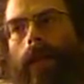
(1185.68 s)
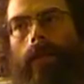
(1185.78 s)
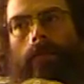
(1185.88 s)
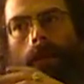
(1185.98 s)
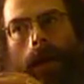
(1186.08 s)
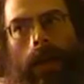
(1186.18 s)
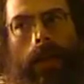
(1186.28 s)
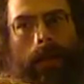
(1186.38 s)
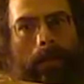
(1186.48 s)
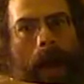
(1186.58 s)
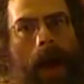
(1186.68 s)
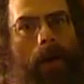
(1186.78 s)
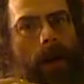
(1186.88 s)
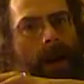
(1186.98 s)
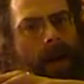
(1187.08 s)
the money and the
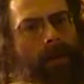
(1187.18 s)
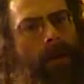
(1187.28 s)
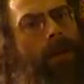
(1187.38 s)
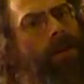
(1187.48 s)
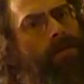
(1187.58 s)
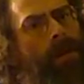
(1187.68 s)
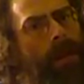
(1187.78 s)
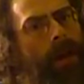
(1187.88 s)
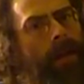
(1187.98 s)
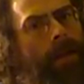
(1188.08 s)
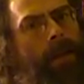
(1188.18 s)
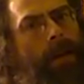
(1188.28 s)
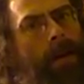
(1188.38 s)
power kind of accumulates